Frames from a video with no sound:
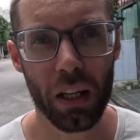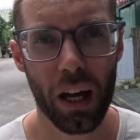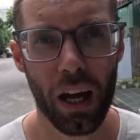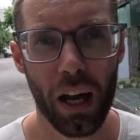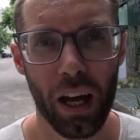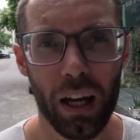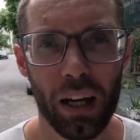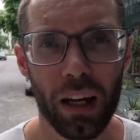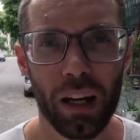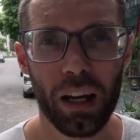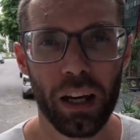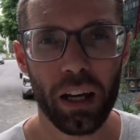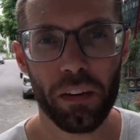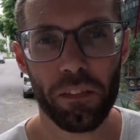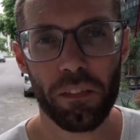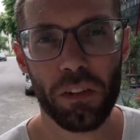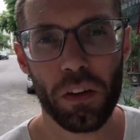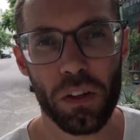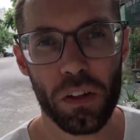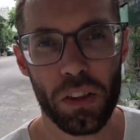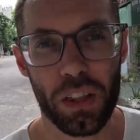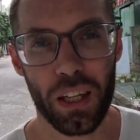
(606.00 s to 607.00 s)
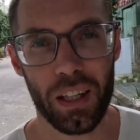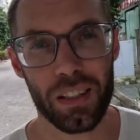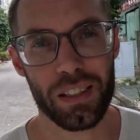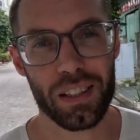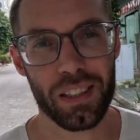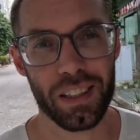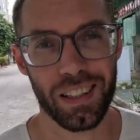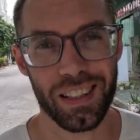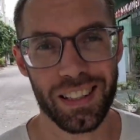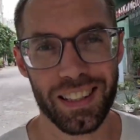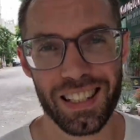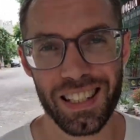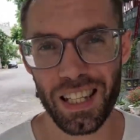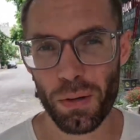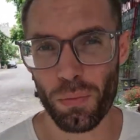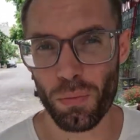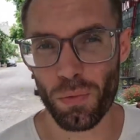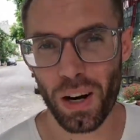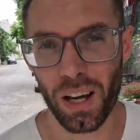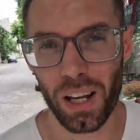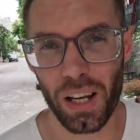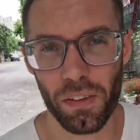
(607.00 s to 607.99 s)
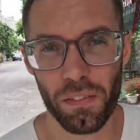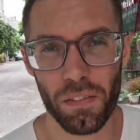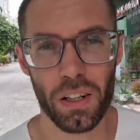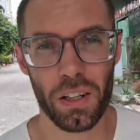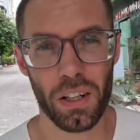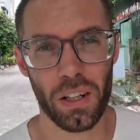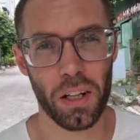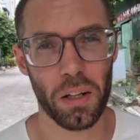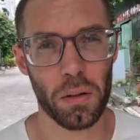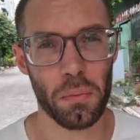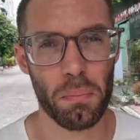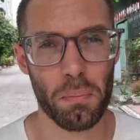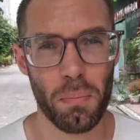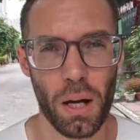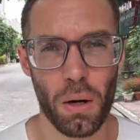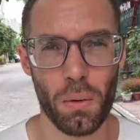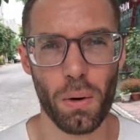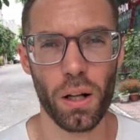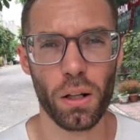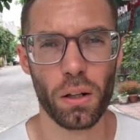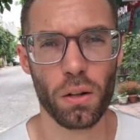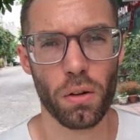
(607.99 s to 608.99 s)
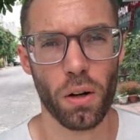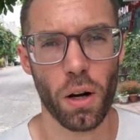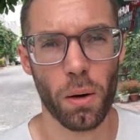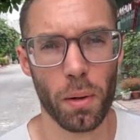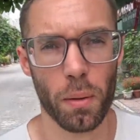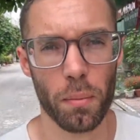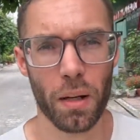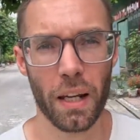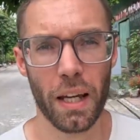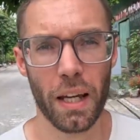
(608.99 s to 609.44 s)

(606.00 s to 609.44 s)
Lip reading: going to highlight a few things that seem relevant and may well crop up